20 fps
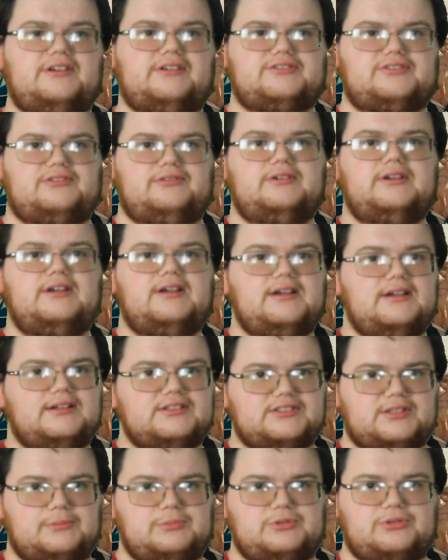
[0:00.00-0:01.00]
also
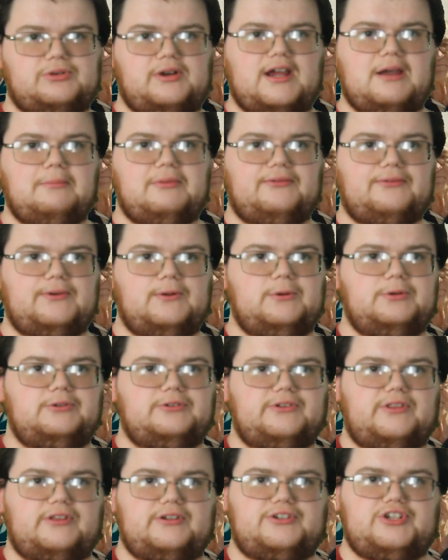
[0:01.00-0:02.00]
subscribe if you're new
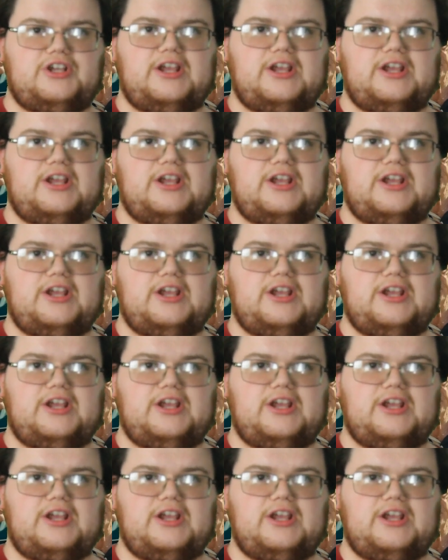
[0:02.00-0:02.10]
to the